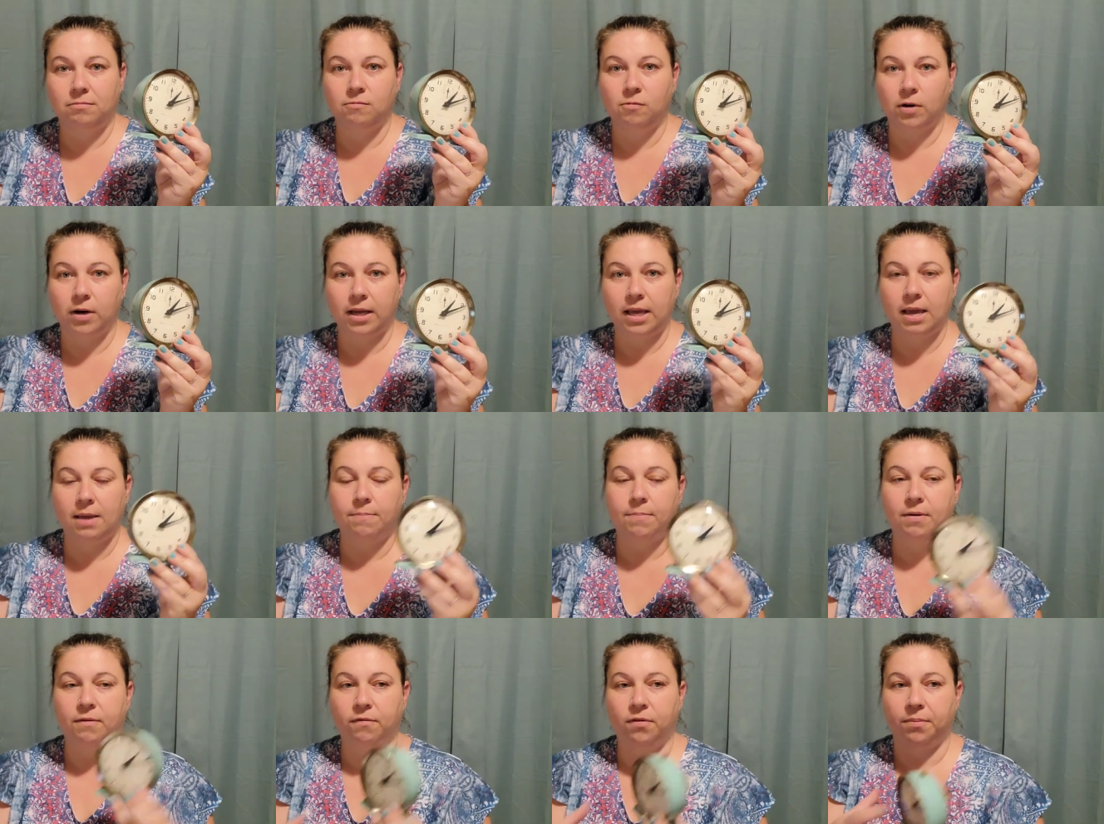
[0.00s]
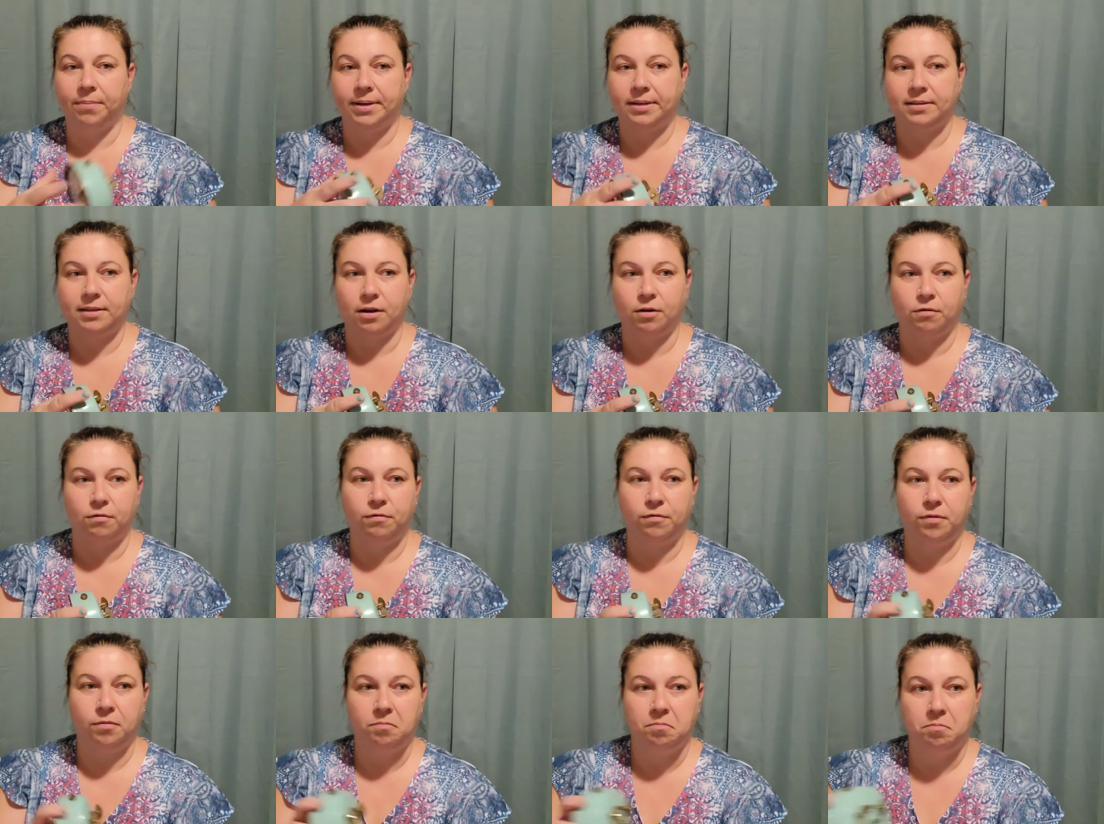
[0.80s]
want to keep it for myself
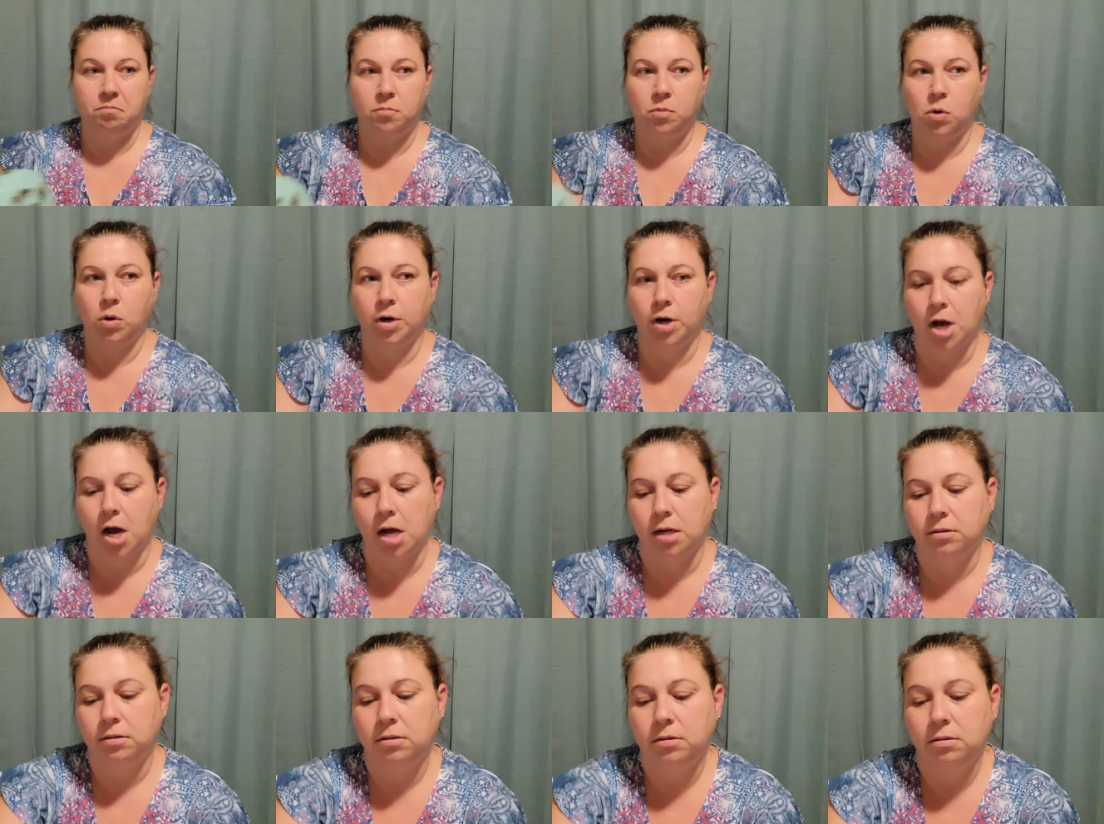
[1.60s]
or not.